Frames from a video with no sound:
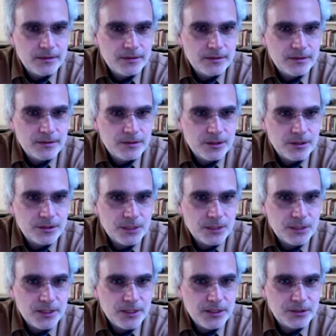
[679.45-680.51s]
So there's
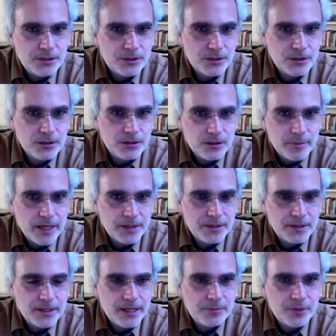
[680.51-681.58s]
something internal about
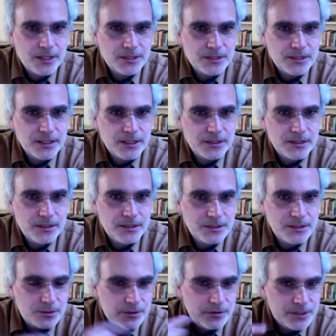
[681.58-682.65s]
that process, at least
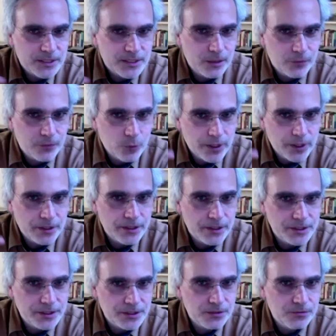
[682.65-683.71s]
sort of the
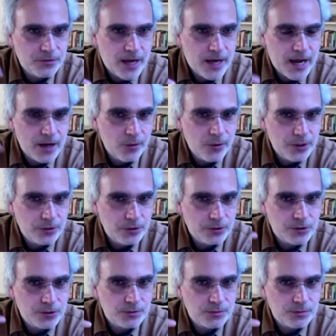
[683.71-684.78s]
self-awareness of how
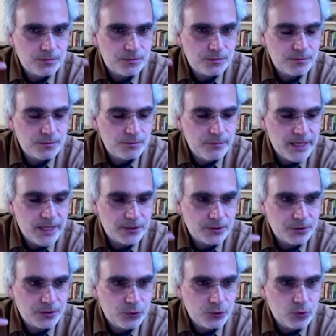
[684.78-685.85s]
those
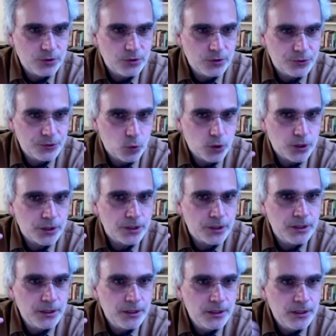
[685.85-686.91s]
mental tools work
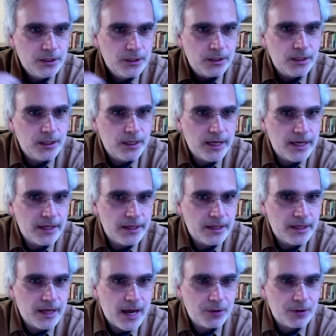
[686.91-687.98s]
and
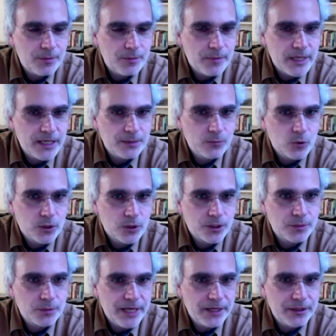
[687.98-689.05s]
how to make them work
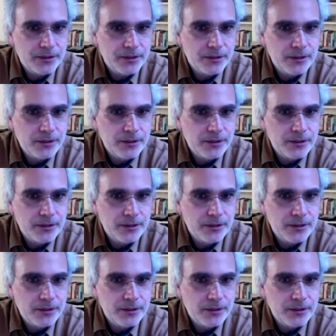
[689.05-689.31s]
better.